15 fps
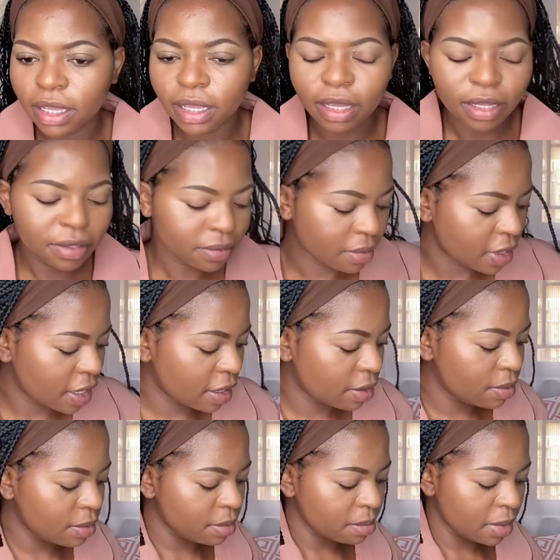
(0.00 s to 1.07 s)
Yeah, there are
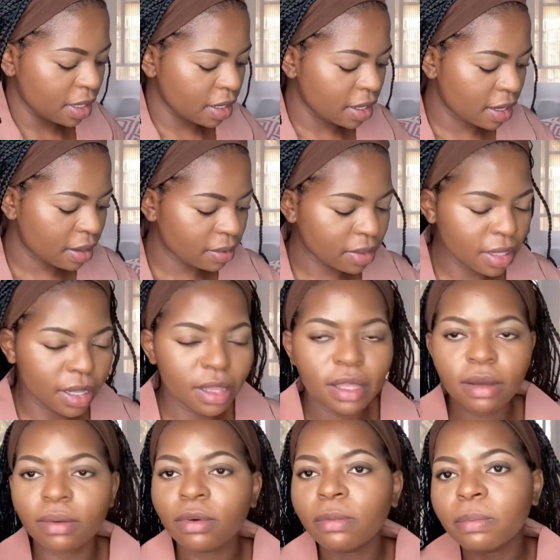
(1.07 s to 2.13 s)
good men out there,
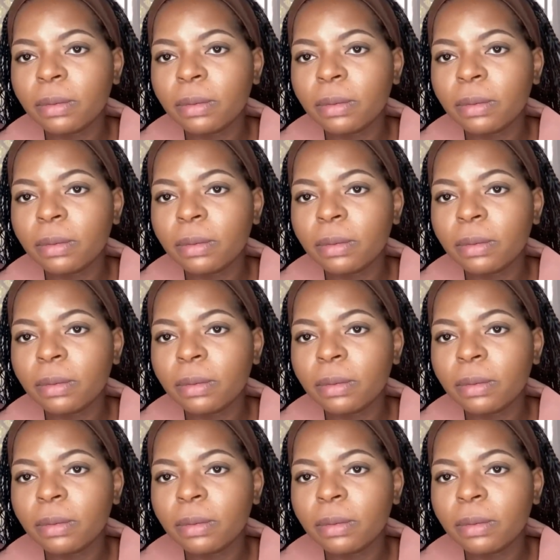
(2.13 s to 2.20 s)
there are good